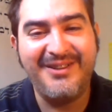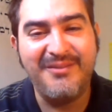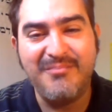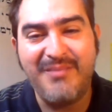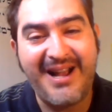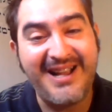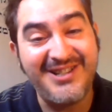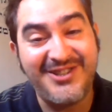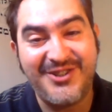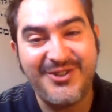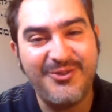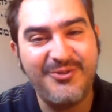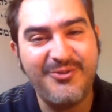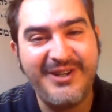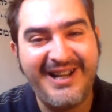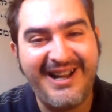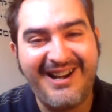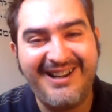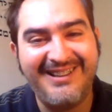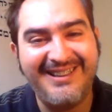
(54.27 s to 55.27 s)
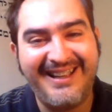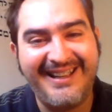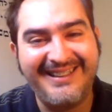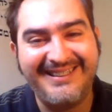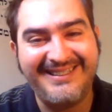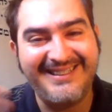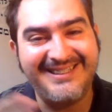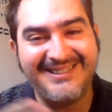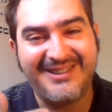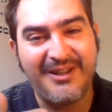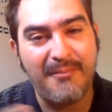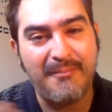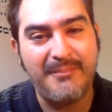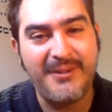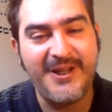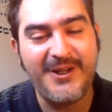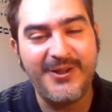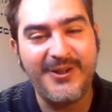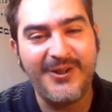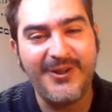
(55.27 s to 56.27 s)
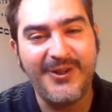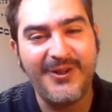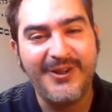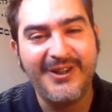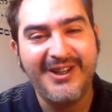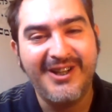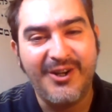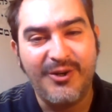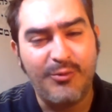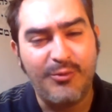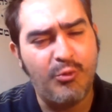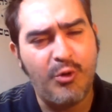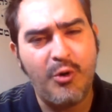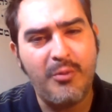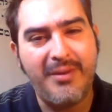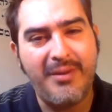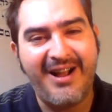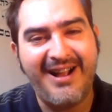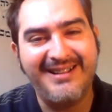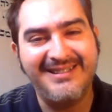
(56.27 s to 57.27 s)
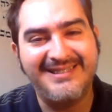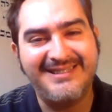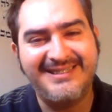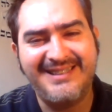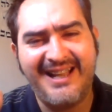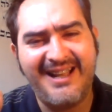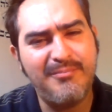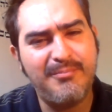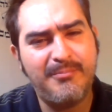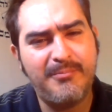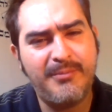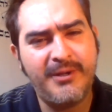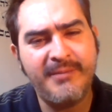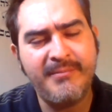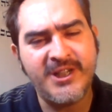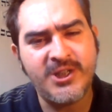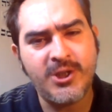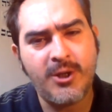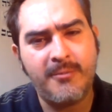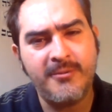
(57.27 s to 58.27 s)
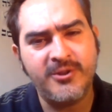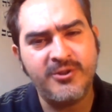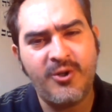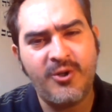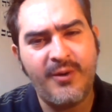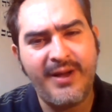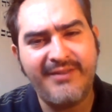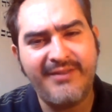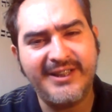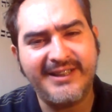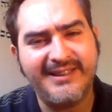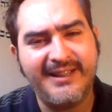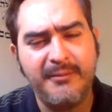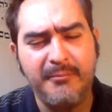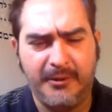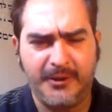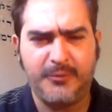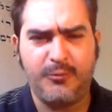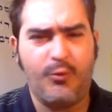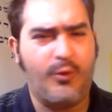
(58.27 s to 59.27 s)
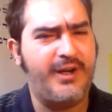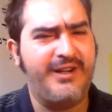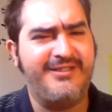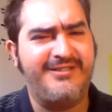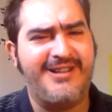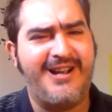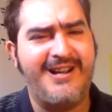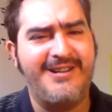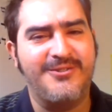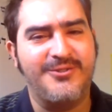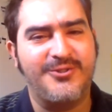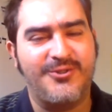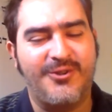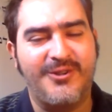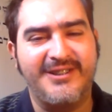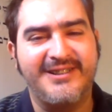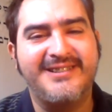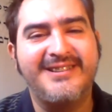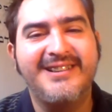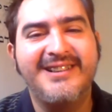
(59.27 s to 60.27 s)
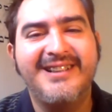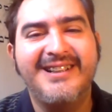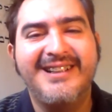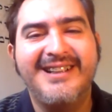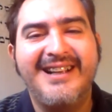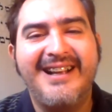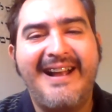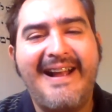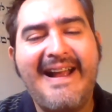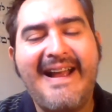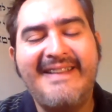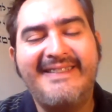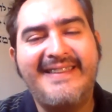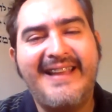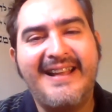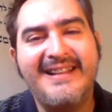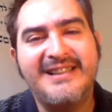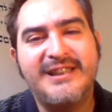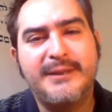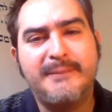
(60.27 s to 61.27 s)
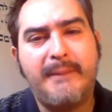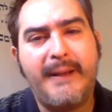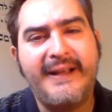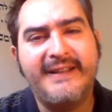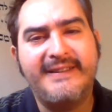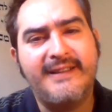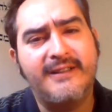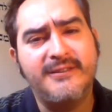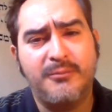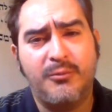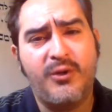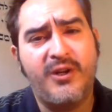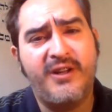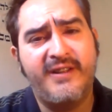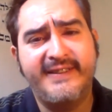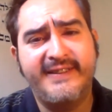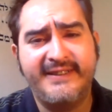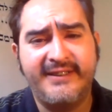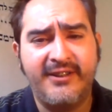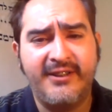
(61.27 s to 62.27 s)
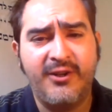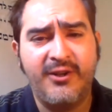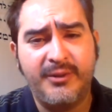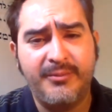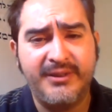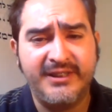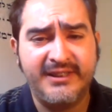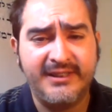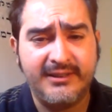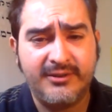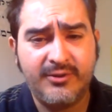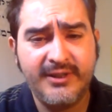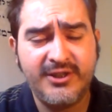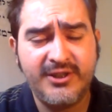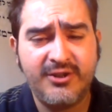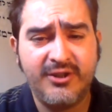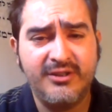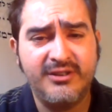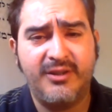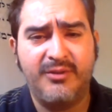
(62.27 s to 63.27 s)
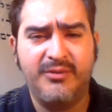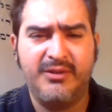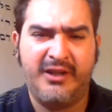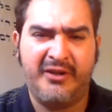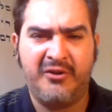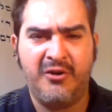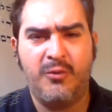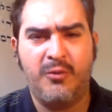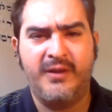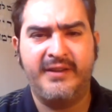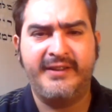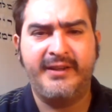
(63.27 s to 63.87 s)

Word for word: mind you, we are like these computer robots that pretty much almost know everything, but what are dinosaurs? And then Spike tells them, well, then, you know, there were these creatures, that they like, oh, well, they